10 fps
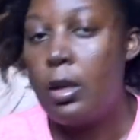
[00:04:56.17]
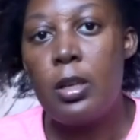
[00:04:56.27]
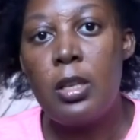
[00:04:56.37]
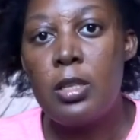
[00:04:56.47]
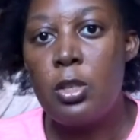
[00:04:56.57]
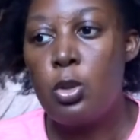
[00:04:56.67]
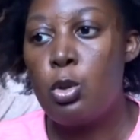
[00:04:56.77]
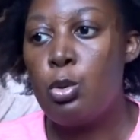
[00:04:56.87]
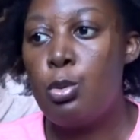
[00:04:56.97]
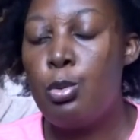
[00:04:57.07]
get
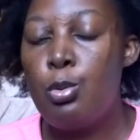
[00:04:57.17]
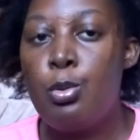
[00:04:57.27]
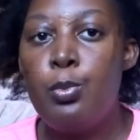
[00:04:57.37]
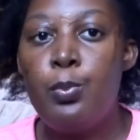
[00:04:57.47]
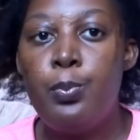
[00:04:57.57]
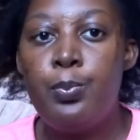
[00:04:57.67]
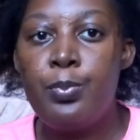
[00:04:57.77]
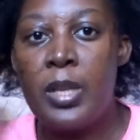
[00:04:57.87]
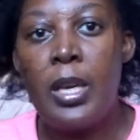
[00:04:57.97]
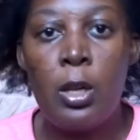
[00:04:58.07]
into
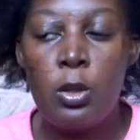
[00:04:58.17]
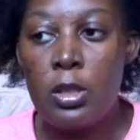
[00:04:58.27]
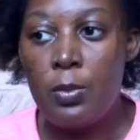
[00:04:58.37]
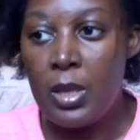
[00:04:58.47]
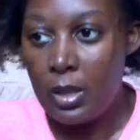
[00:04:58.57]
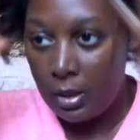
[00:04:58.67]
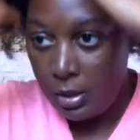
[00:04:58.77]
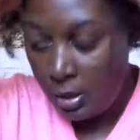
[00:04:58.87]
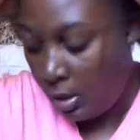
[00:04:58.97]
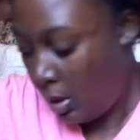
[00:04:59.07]
the L.O.C method.
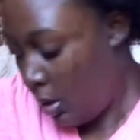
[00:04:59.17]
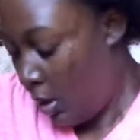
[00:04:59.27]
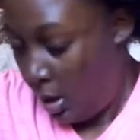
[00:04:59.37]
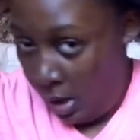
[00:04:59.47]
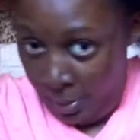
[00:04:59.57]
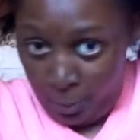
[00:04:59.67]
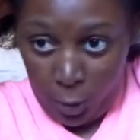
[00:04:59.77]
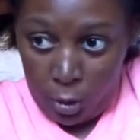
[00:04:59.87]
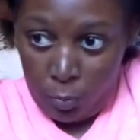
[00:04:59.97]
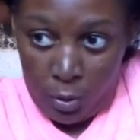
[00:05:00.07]
I'm
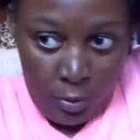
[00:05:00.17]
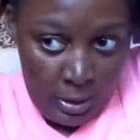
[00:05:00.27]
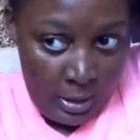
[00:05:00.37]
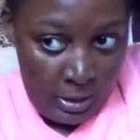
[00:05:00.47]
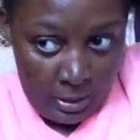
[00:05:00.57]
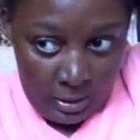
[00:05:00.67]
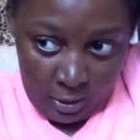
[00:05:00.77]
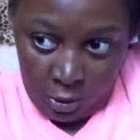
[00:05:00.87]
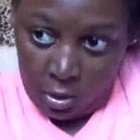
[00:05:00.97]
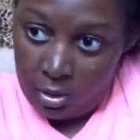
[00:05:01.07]
going to be doing it in
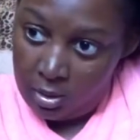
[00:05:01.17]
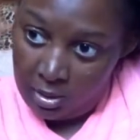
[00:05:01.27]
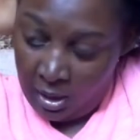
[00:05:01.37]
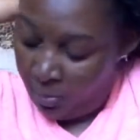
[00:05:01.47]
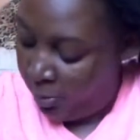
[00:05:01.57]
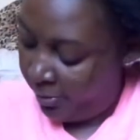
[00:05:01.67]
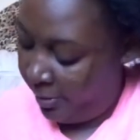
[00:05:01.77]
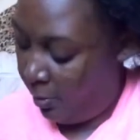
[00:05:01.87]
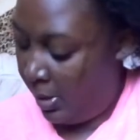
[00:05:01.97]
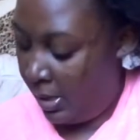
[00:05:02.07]
sections. I
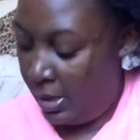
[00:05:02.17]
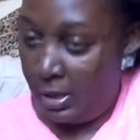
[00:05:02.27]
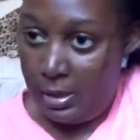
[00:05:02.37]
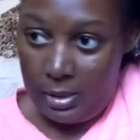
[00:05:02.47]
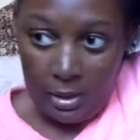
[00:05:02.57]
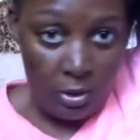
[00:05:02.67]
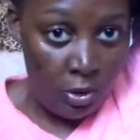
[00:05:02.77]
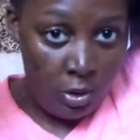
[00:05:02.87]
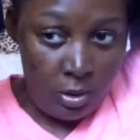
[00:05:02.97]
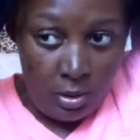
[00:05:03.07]
prefer working in
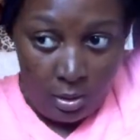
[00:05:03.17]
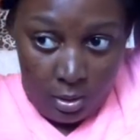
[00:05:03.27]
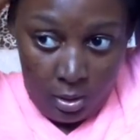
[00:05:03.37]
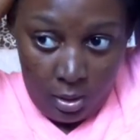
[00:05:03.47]
sections.